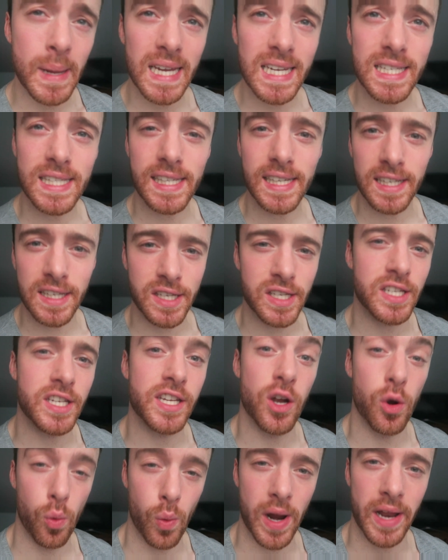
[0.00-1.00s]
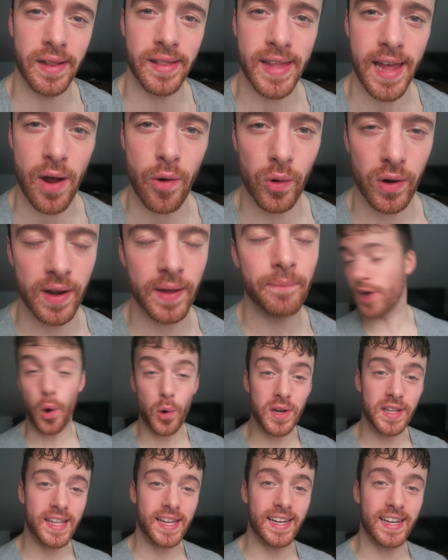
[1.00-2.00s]
Business went down. The
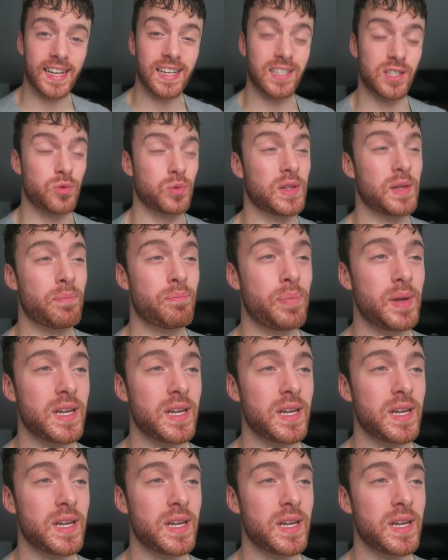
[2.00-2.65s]
only thing is, with the